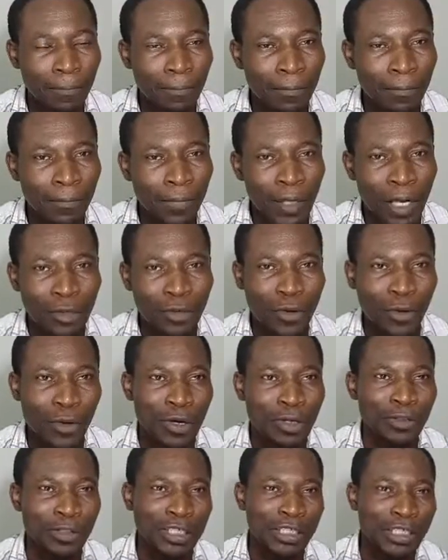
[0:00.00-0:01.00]
And so when you
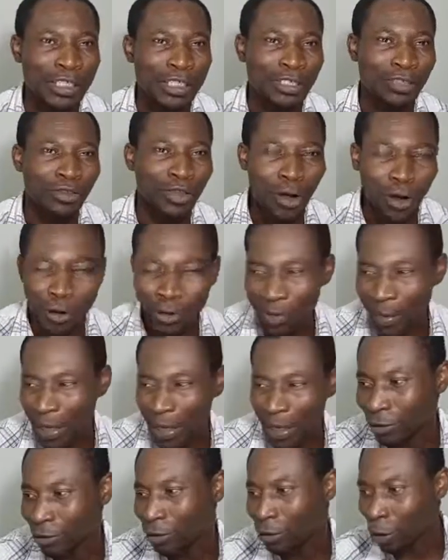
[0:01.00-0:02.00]
see young men,
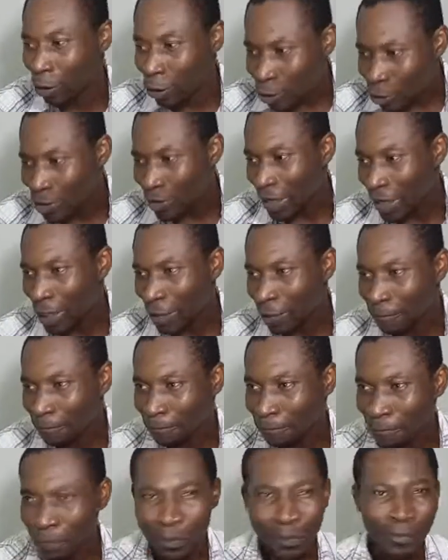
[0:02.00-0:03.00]
young women
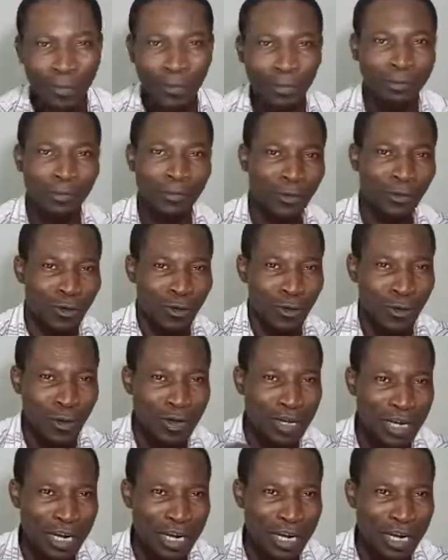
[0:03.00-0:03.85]
going up